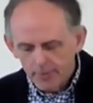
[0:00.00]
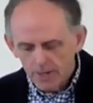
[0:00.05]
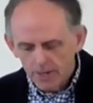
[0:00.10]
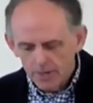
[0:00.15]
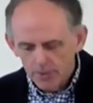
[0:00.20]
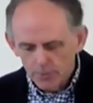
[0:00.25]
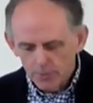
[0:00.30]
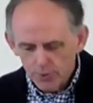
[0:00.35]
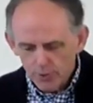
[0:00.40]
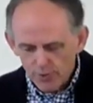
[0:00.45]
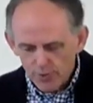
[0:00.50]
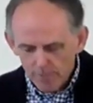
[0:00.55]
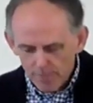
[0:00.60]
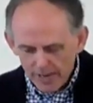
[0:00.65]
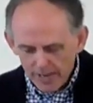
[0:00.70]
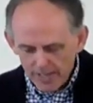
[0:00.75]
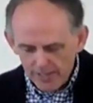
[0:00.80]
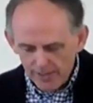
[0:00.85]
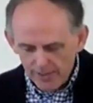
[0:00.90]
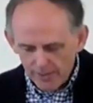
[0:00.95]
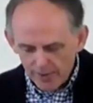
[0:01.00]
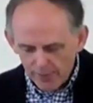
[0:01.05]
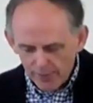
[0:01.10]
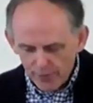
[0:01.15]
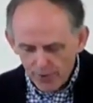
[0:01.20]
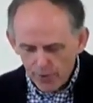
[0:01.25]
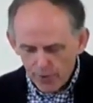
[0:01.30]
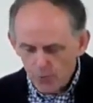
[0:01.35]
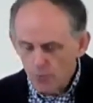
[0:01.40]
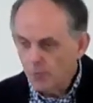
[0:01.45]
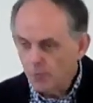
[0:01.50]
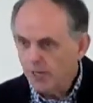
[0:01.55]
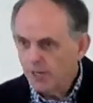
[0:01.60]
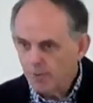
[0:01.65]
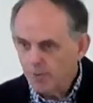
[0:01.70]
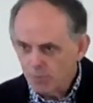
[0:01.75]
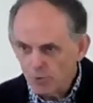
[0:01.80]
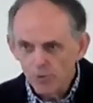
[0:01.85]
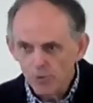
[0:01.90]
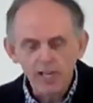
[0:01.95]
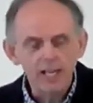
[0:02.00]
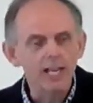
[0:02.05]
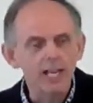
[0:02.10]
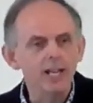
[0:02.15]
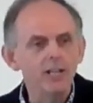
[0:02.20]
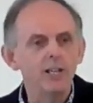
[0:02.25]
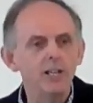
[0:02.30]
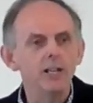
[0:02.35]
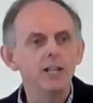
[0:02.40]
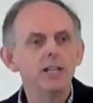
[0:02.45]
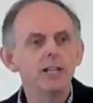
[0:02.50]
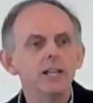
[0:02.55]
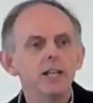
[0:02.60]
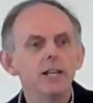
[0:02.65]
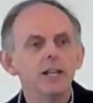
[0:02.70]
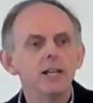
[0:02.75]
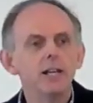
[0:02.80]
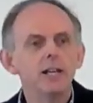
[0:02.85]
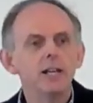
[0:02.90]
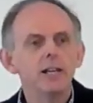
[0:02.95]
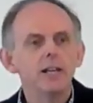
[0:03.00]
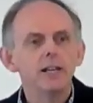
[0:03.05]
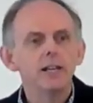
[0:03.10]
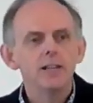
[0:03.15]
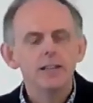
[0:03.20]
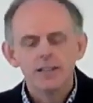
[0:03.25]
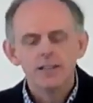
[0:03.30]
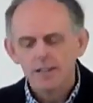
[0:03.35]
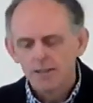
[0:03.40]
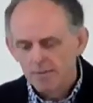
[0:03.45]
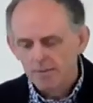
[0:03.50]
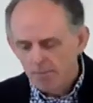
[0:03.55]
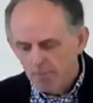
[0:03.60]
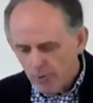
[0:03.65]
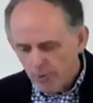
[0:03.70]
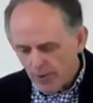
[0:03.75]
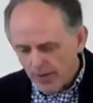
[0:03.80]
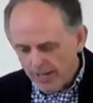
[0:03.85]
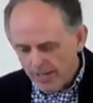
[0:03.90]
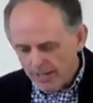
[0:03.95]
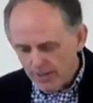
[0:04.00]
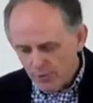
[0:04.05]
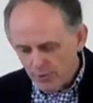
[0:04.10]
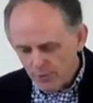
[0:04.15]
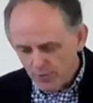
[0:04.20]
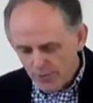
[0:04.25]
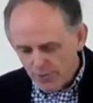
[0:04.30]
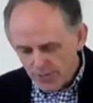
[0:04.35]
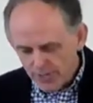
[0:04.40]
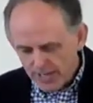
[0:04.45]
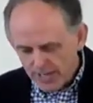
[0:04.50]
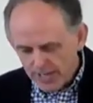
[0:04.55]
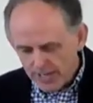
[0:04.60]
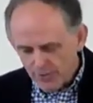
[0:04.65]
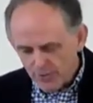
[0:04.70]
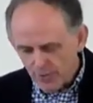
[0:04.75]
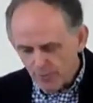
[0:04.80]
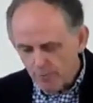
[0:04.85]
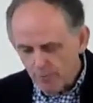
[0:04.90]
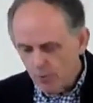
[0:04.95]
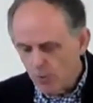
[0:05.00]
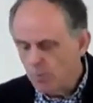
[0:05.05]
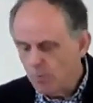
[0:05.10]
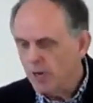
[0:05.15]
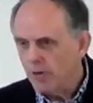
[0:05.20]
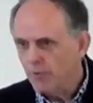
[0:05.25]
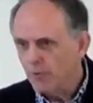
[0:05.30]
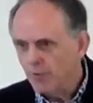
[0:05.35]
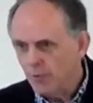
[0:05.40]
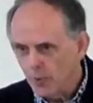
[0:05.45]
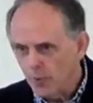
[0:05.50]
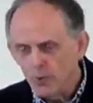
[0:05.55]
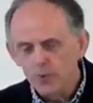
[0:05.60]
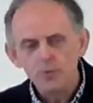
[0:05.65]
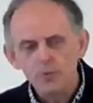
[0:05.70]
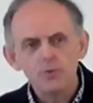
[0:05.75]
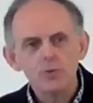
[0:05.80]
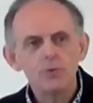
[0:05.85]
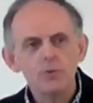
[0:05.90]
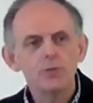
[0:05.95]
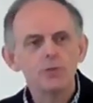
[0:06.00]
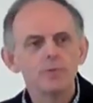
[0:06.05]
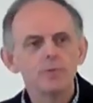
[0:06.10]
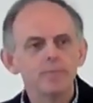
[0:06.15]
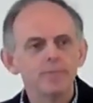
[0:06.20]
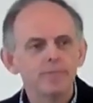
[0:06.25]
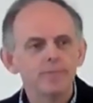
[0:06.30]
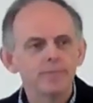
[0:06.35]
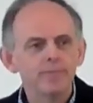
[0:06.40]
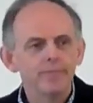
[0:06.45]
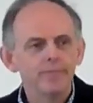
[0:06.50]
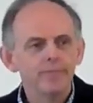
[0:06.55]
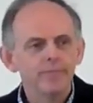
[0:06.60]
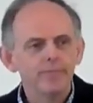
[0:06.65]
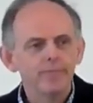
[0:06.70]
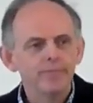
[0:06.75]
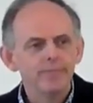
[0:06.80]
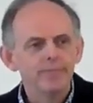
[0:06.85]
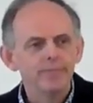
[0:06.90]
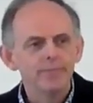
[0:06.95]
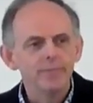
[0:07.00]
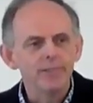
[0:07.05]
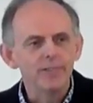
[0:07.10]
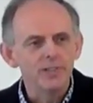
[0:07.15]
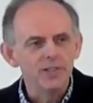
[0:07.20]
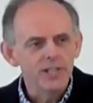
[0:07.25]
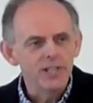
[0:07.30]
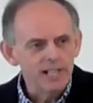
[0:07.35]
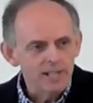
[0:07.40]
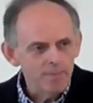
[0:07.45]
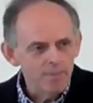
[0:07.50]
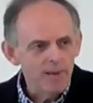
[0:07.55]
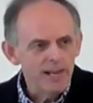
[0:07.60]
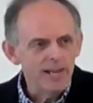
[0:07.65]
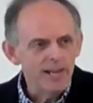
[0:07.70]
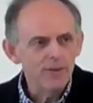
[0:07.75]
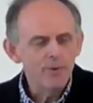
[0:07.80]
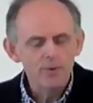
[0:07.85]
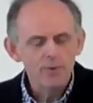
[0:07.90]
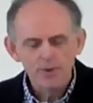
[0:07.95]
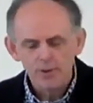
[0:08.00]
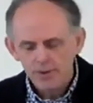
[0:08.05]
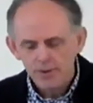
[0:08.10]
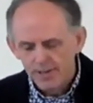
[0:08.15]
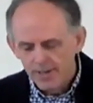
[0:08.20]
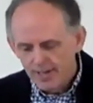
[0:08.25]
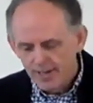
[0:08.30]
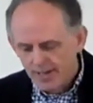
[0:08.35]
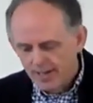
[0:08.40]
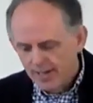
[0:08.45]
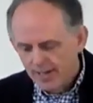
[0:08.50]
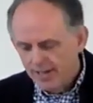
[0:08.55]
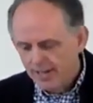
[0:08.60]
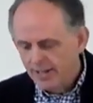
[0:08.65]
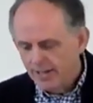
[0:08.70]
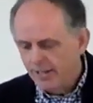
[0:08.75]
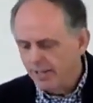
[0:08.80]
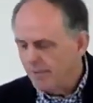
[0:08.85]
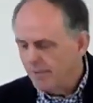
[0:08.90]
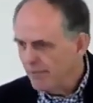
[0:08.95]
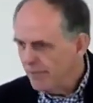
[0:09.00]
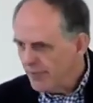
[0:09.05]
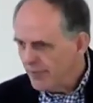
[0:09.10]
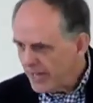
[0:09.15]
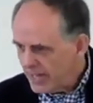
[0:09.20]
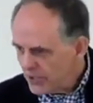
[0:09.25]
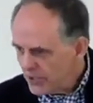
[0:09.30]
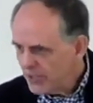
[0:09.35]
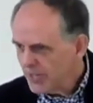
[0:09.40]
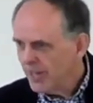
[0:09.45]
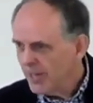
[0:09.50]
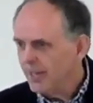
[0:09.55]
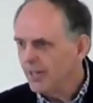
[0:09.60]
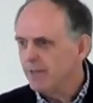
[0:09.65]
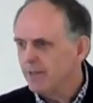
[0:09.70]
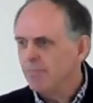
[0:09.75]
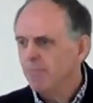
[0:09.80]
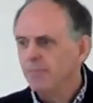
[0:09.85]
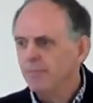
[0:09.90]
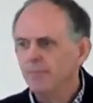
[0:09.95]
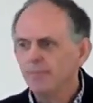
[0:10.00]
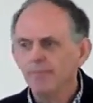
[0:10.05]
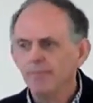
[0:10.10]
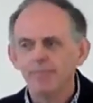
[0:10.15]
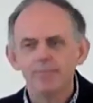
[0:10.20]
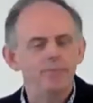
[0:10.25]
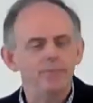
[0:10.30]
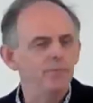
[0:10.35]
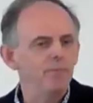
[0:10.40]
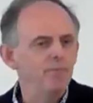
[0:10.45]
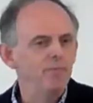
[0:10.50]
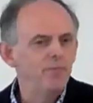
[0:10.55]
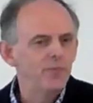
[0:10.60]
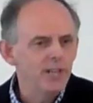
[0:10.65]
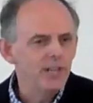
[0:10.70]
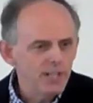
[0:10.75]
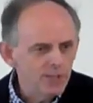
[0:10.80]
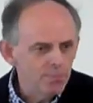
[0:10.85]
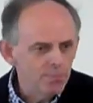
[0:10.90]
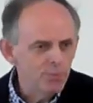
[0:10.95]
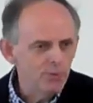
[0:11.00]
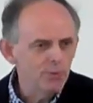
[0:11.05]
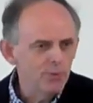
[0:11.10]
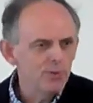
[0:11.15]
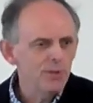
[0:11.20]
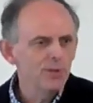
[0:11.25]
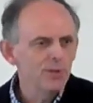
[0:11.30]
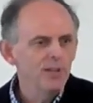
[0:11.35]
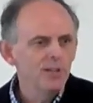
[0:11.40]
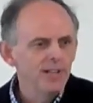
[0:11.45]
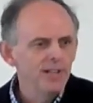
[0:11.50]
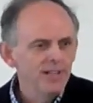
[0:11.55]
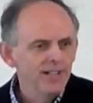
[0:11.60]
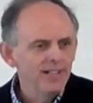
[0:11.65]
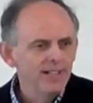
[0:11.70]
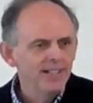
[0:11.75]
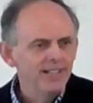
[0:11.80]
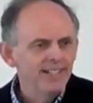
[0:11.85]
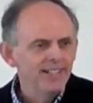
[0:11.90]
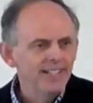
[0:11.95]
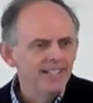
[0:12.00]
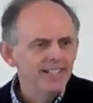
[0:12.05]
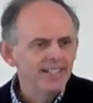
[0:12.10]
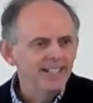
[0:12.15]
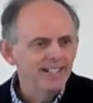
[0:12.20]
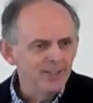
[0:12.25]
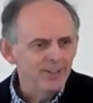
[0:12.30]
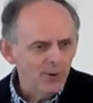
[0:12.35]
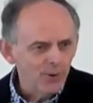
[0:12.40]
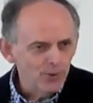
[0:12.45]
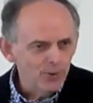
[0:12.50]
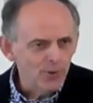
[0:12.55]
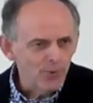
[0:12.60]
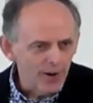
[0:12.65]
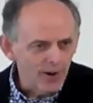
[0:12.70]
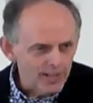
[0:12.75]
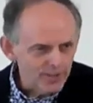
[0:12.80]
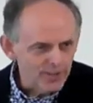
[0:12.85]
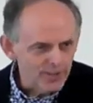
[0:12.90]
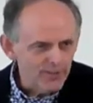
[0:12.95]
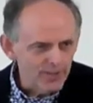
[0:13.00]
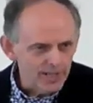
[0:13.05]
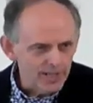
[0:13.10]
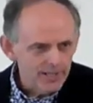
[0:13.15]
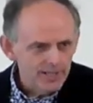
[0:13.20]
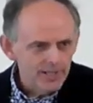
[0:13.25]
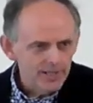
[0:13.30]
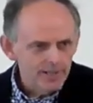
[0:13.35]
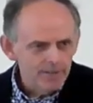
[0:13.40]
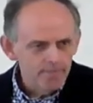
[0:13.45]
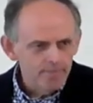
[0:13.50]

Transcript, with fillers: It was a reminder of how we communicated prior to the days of mobile phones and email and FaceTime and Facebook and all the rest of it.